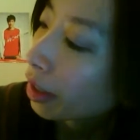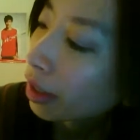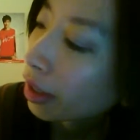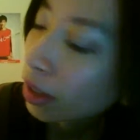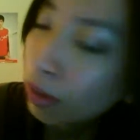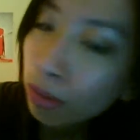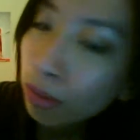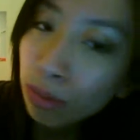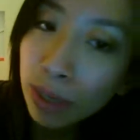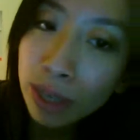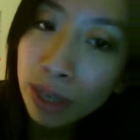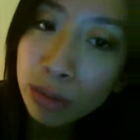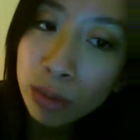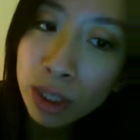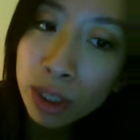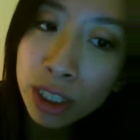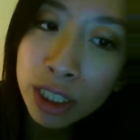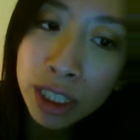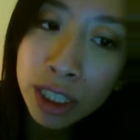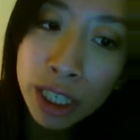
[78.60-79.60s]
The red
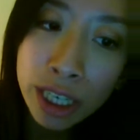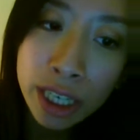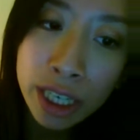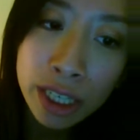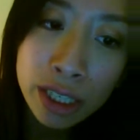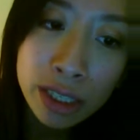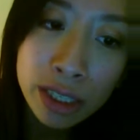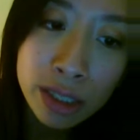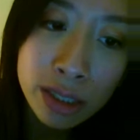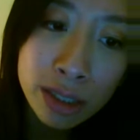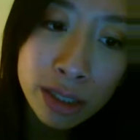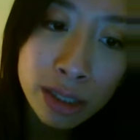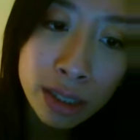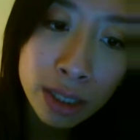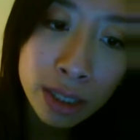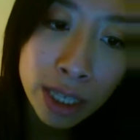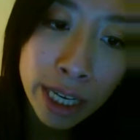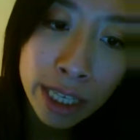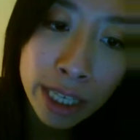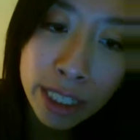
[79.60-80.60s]
one is
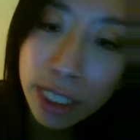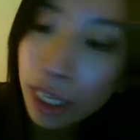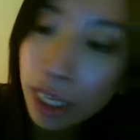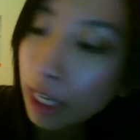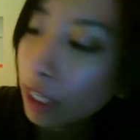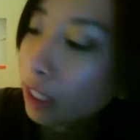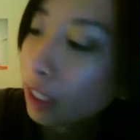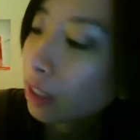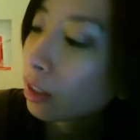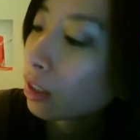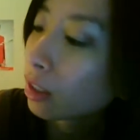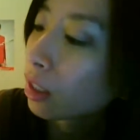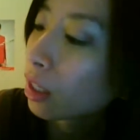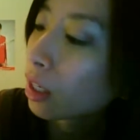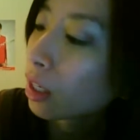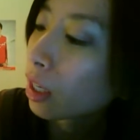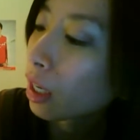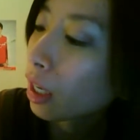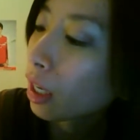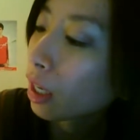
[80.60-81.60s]
candy cane,
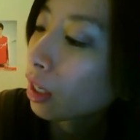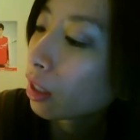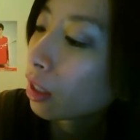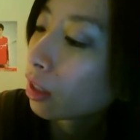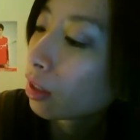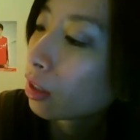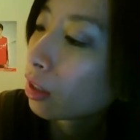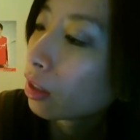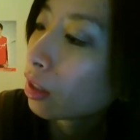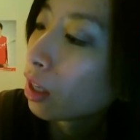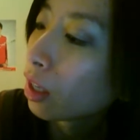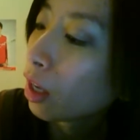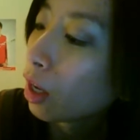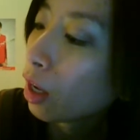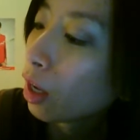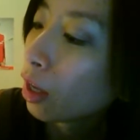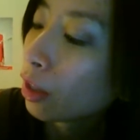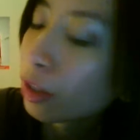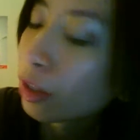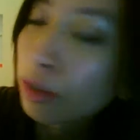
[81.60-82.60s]
and
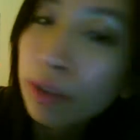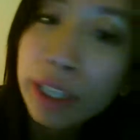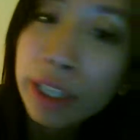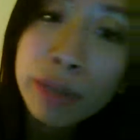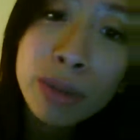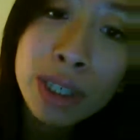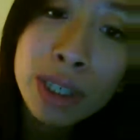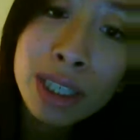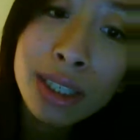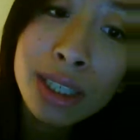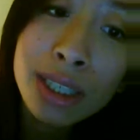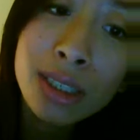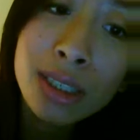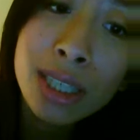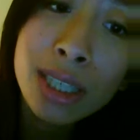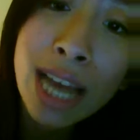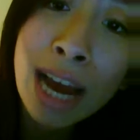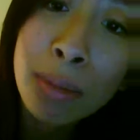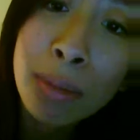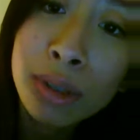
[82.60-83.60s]
the green one is
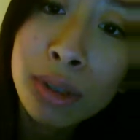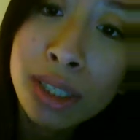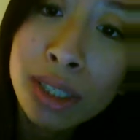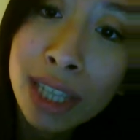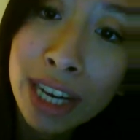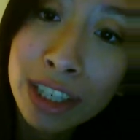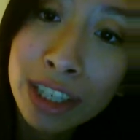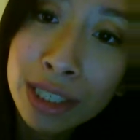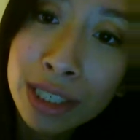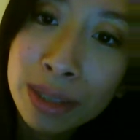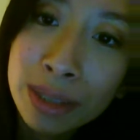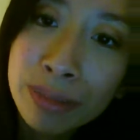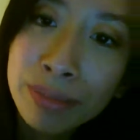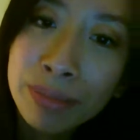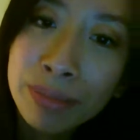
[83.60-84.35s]
apple cider.